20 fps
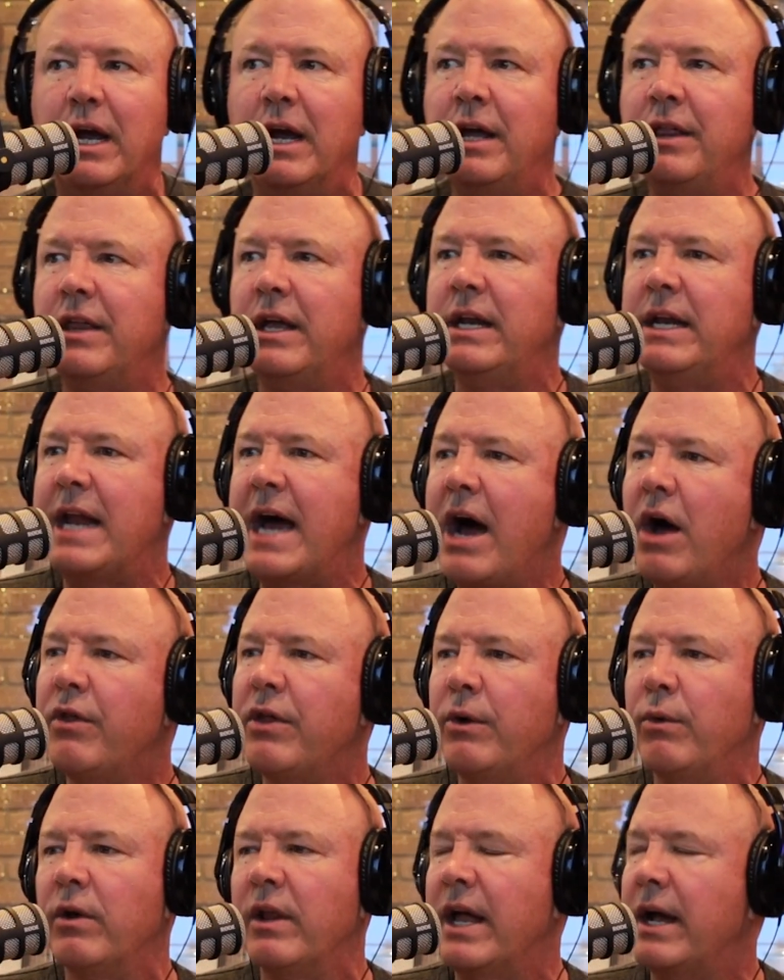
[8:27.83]
And then now
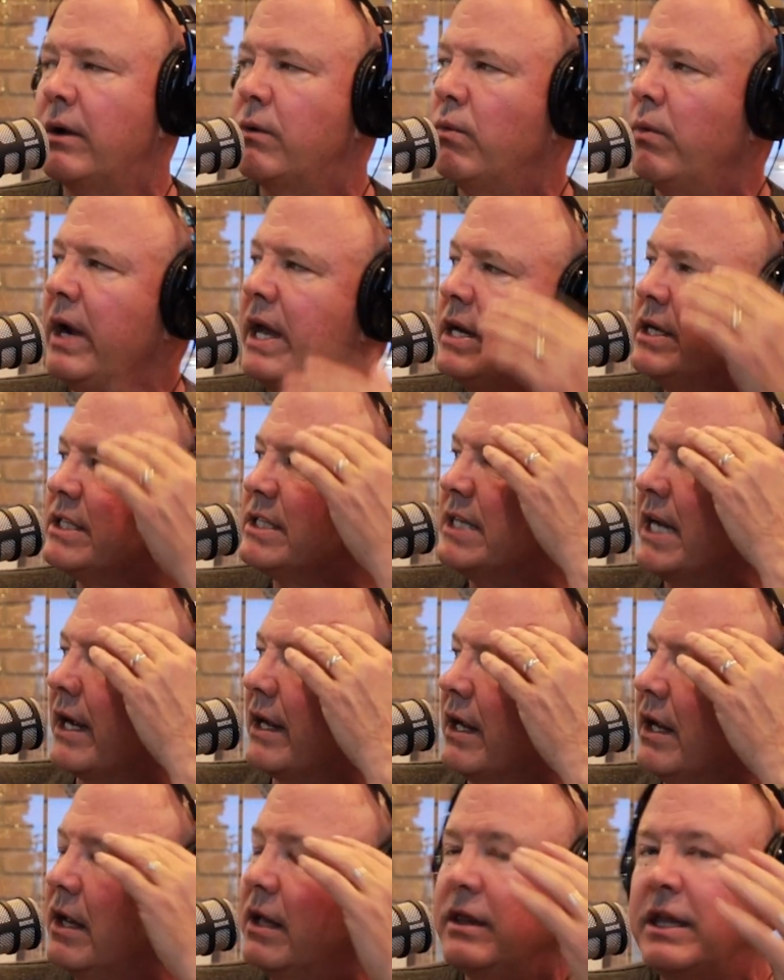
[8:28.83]
they were like, wait a
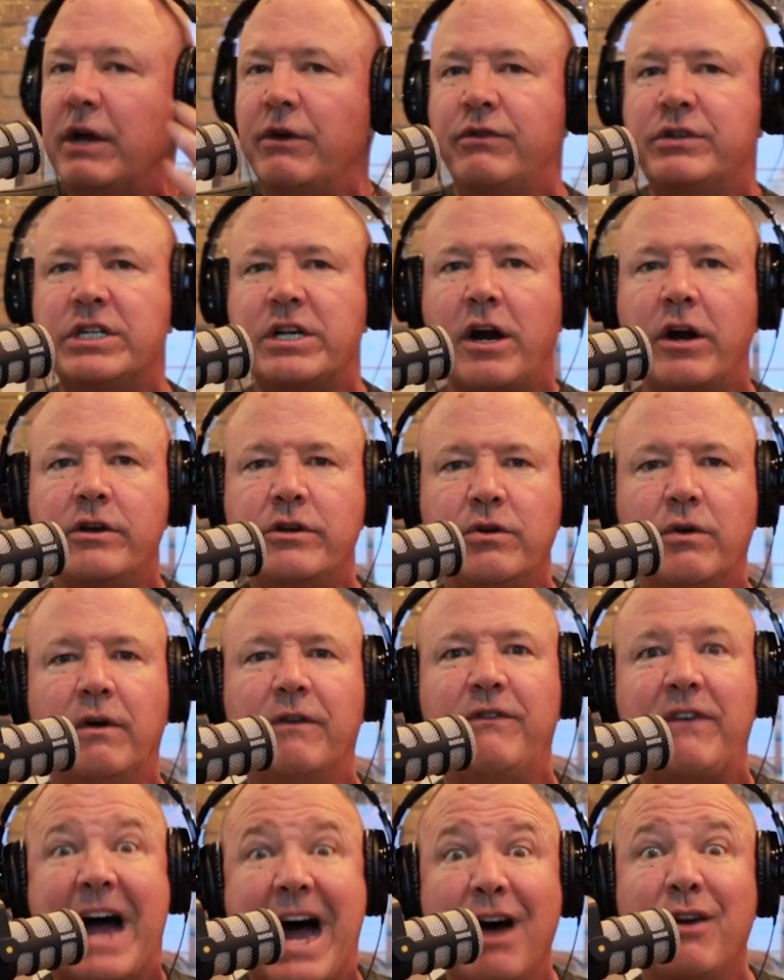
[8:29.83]
second. They've started to
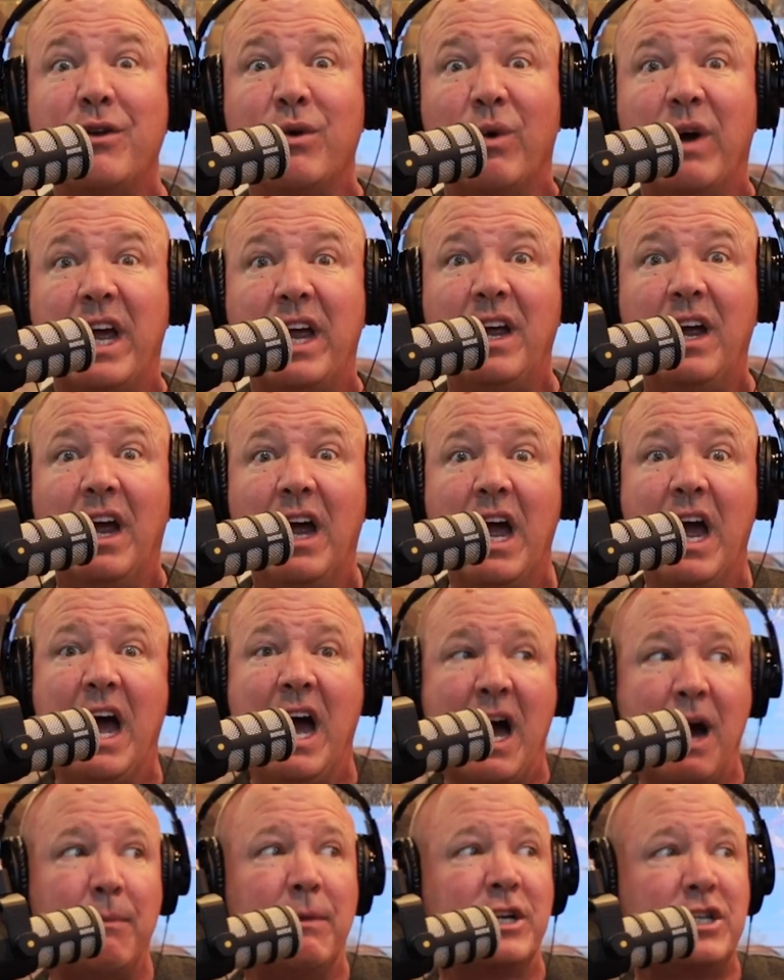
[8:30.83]
evaluate
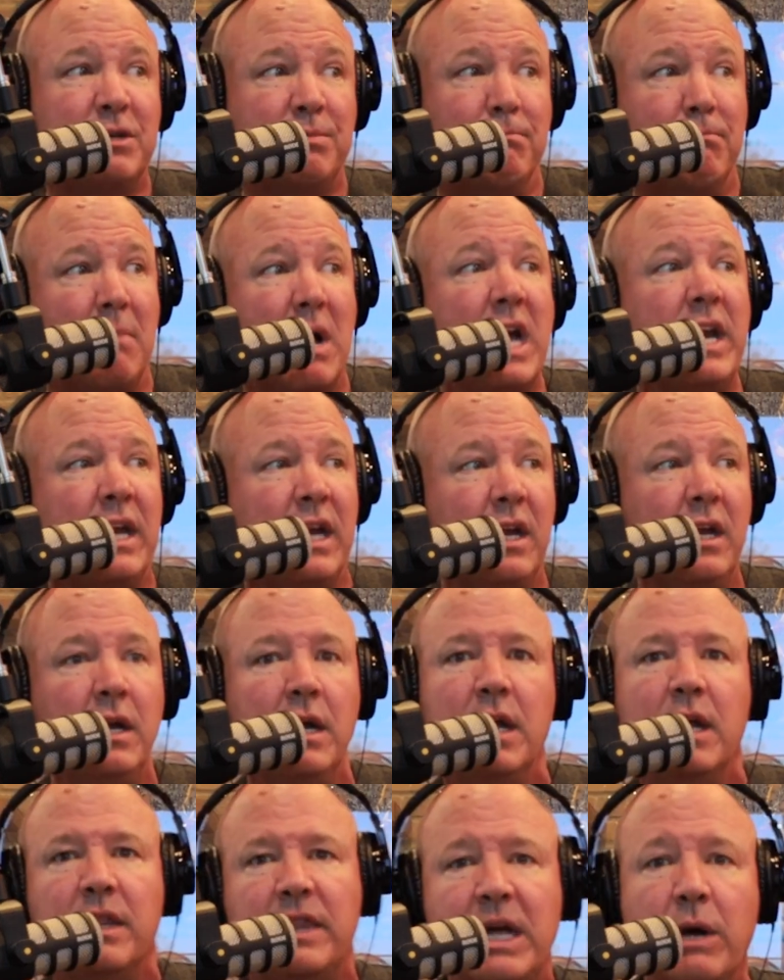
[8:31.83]
how much money
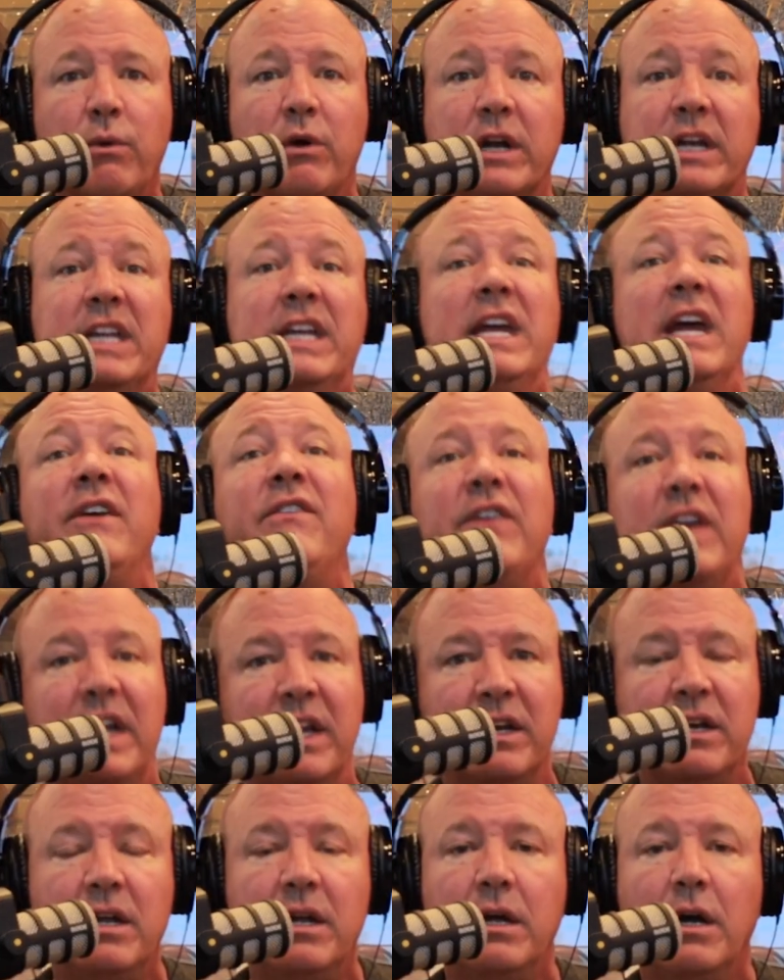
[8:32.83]
they were
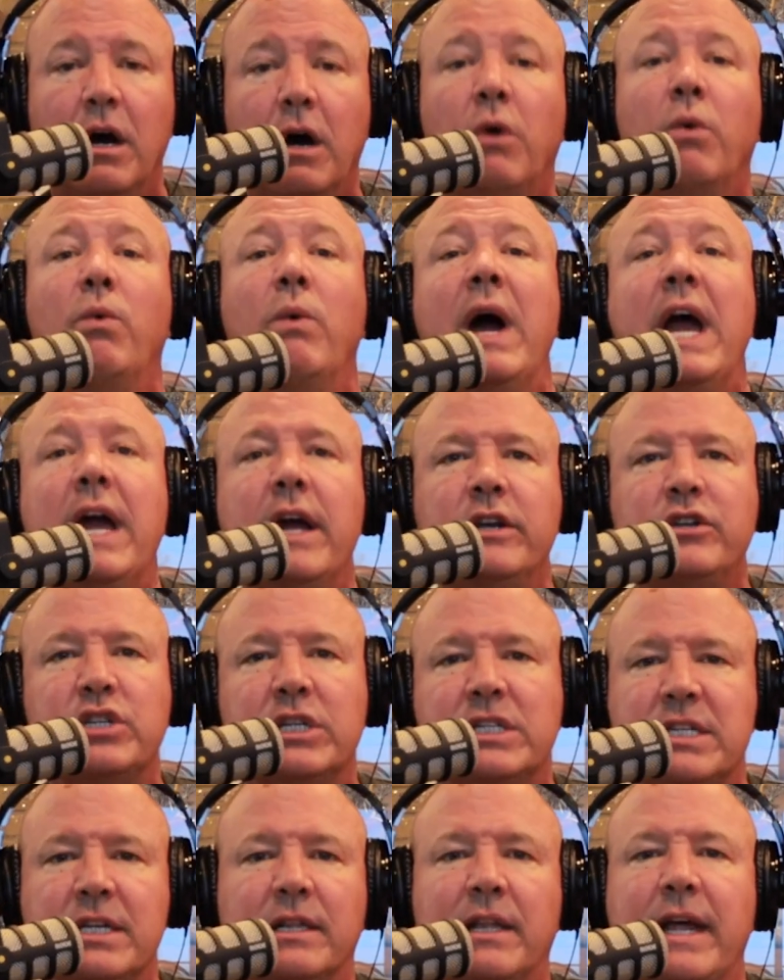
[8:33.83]
giving away
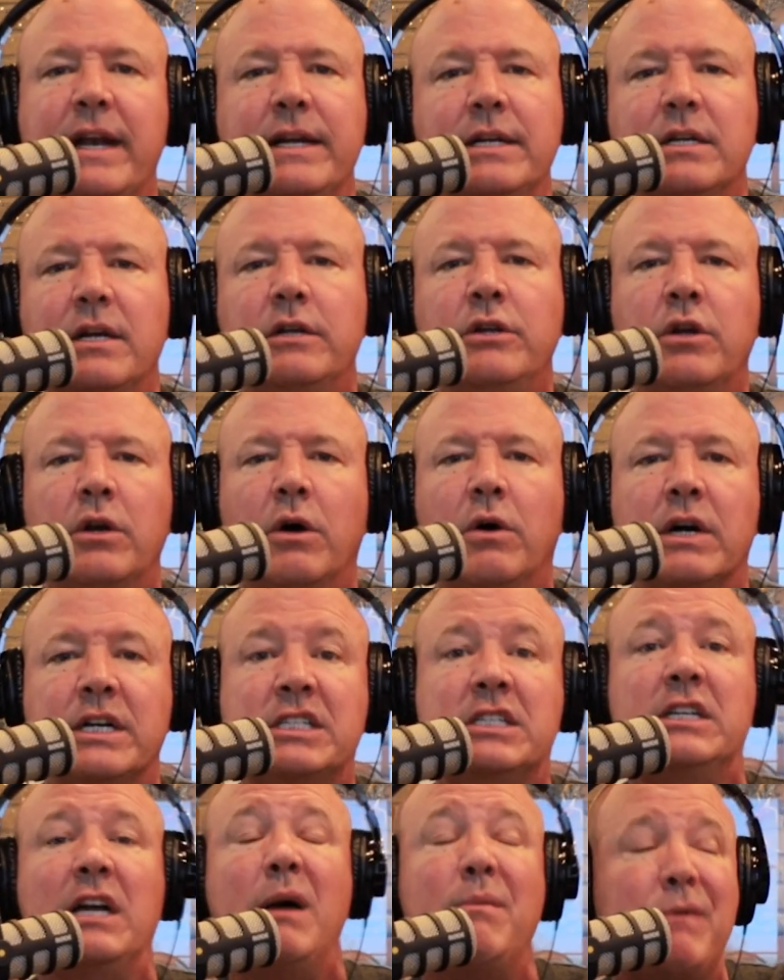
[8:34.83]
just in letting, you know, a
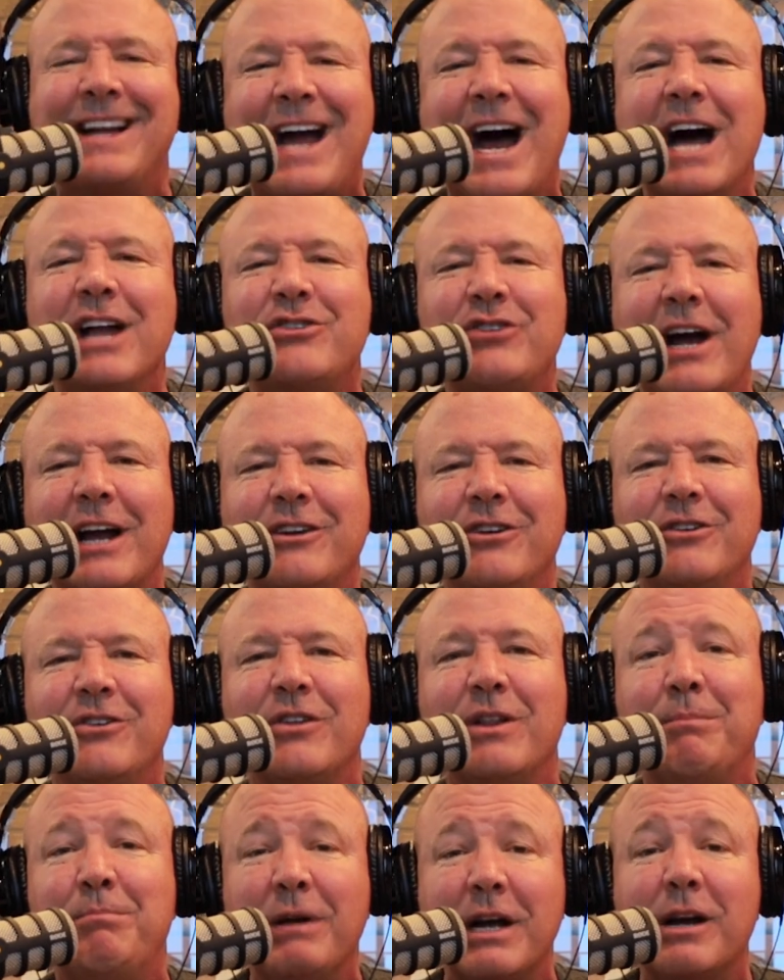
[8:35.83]
subcontractor
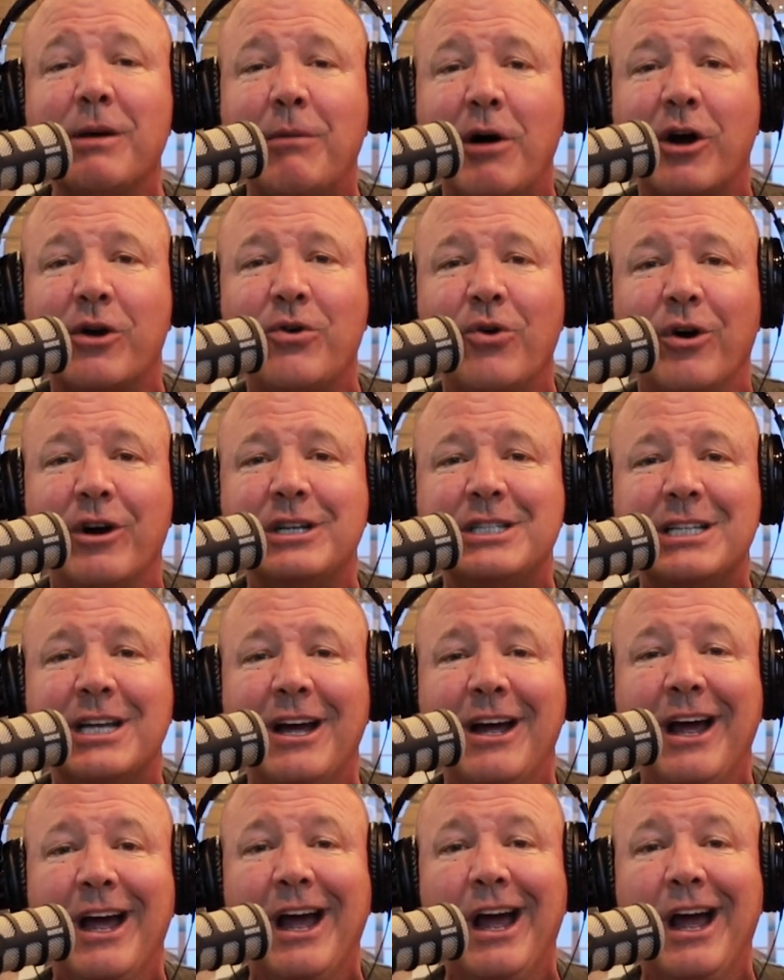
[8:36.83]
do the pickleball courts.